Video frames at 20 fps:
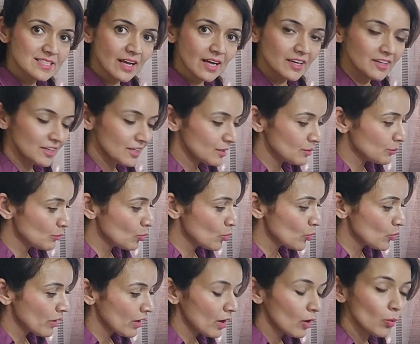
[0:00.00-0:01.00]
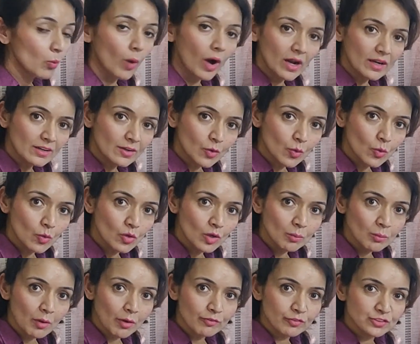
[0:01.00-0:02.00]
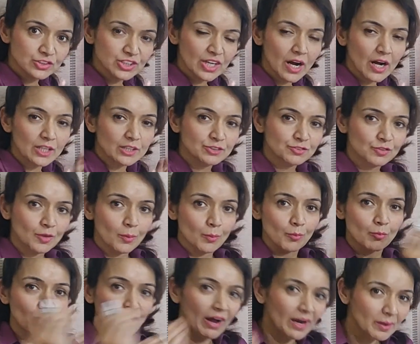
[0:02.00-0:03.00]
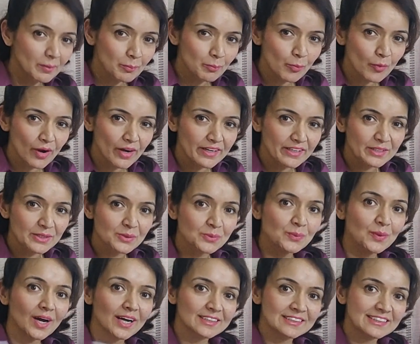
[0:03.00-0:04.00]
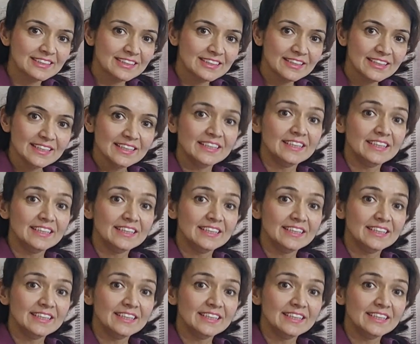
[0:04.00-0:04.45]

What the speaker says: done in moving 1 coulomb of charge from one point to other,